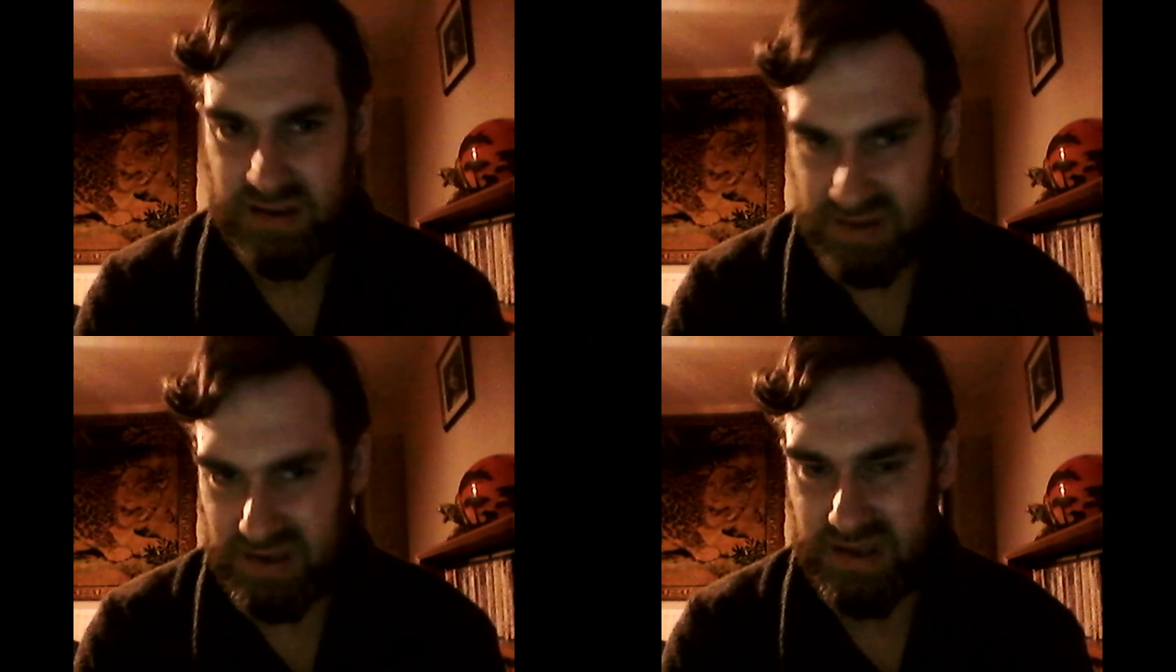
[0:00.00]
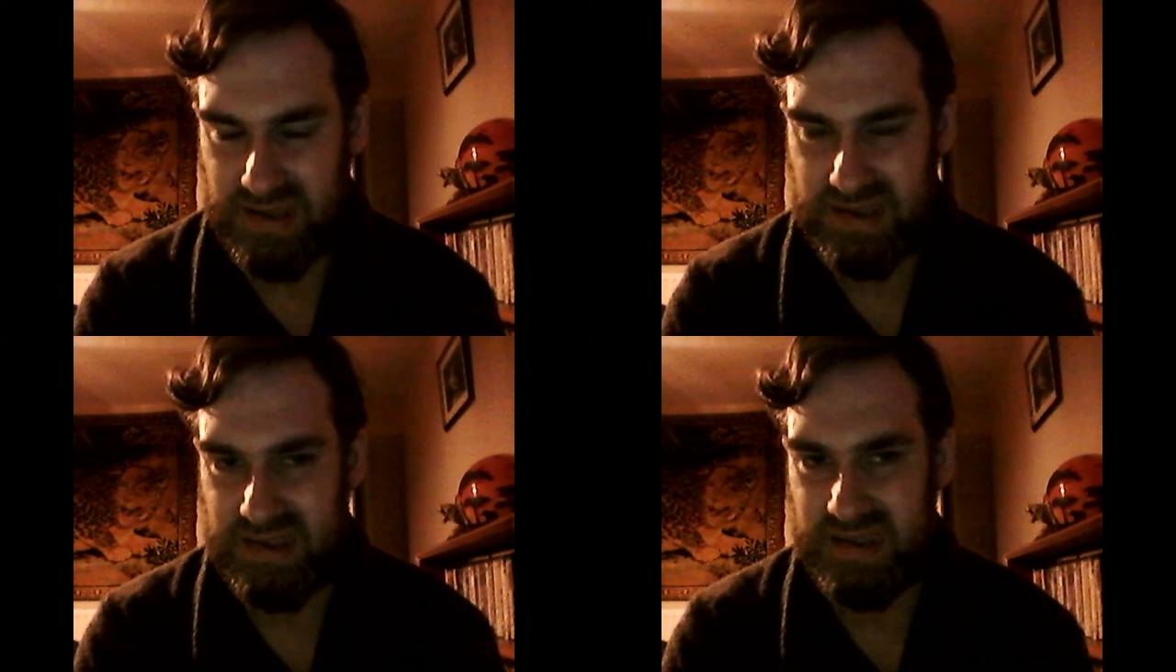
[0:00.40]
to
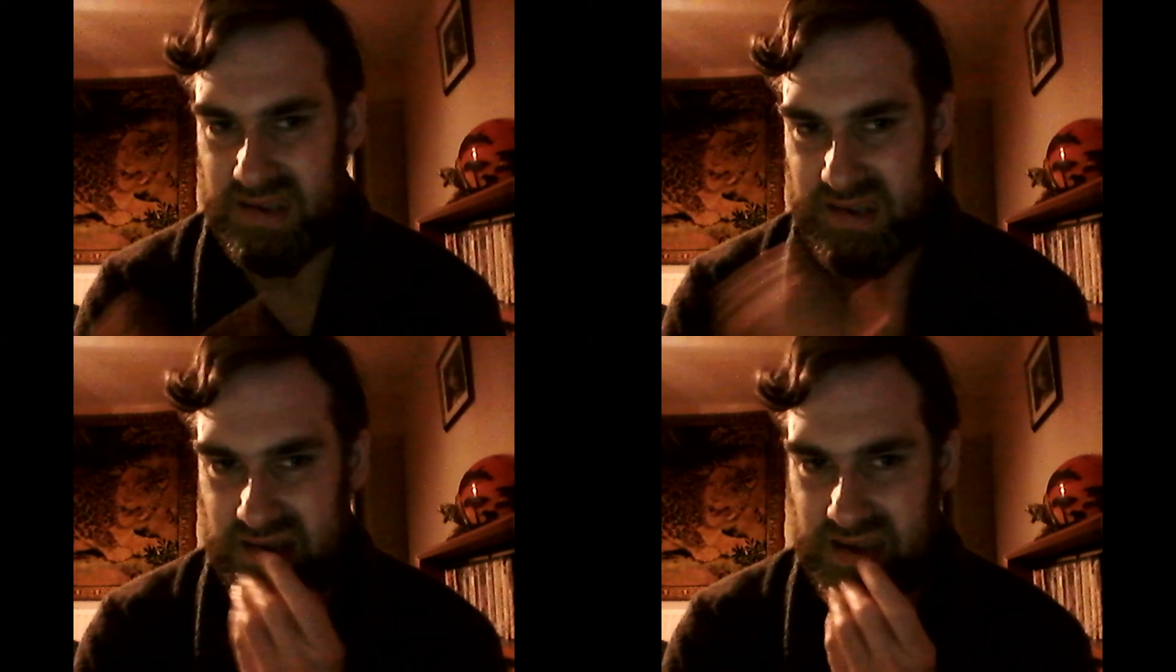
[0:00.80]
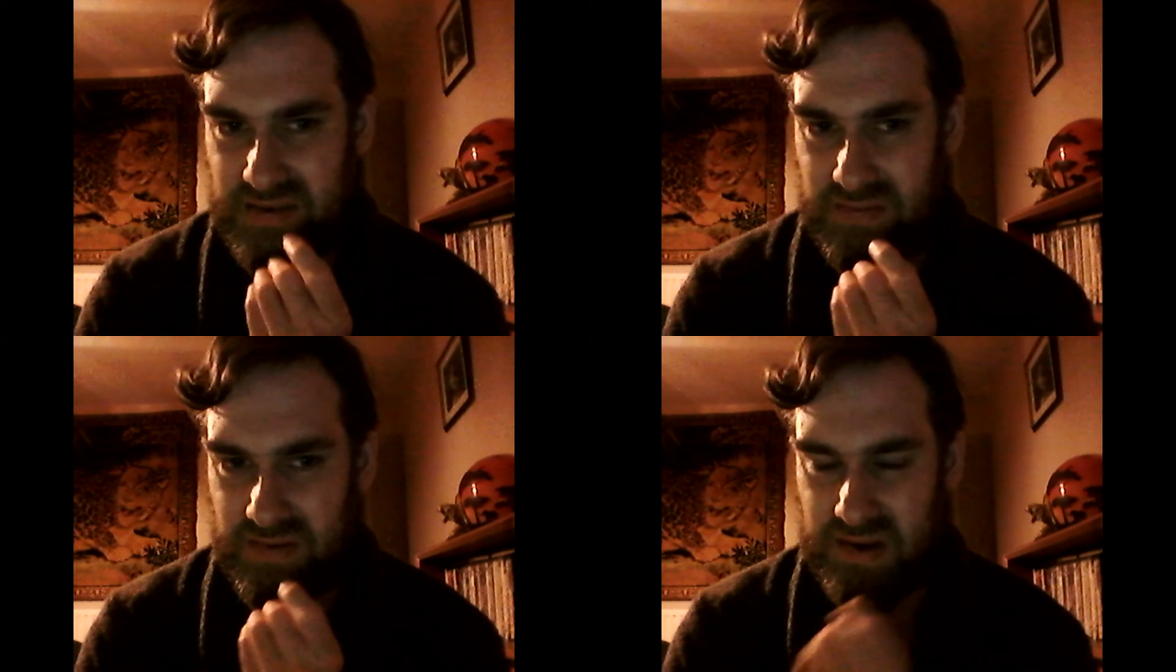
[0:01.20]
this
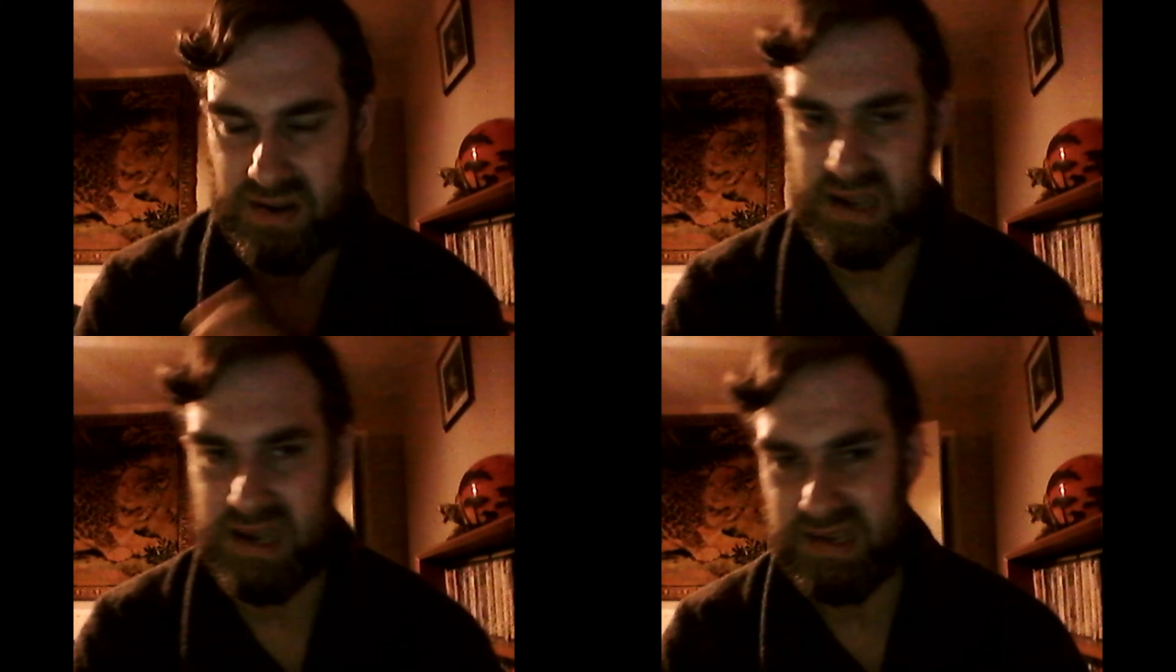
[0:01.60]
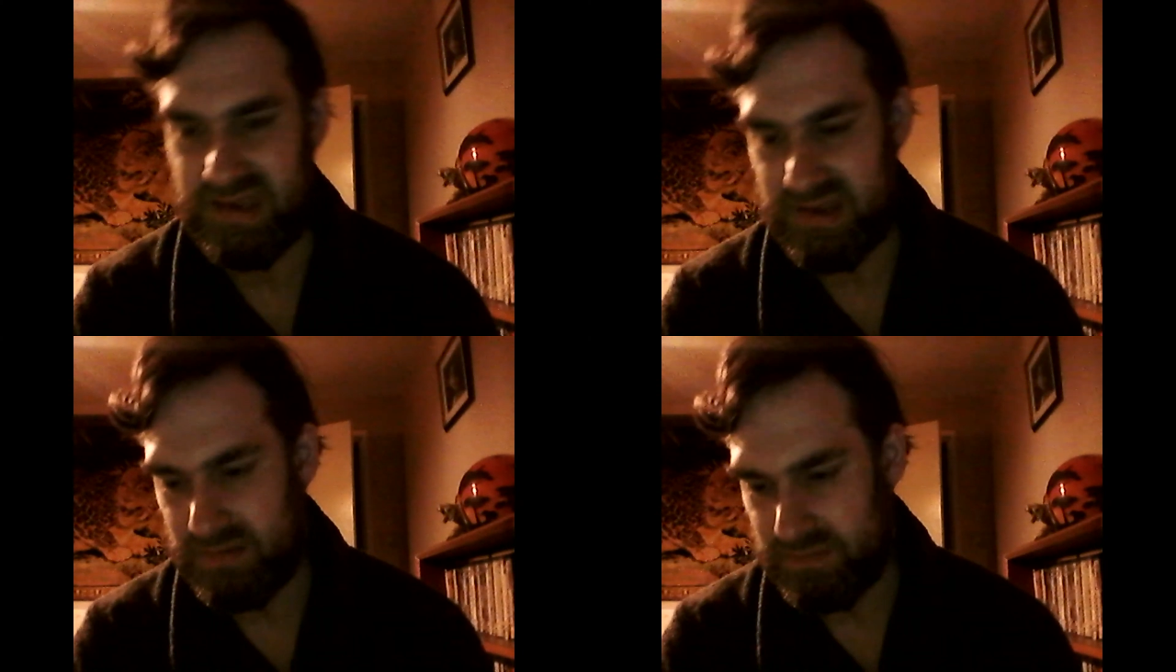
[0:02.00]
current case.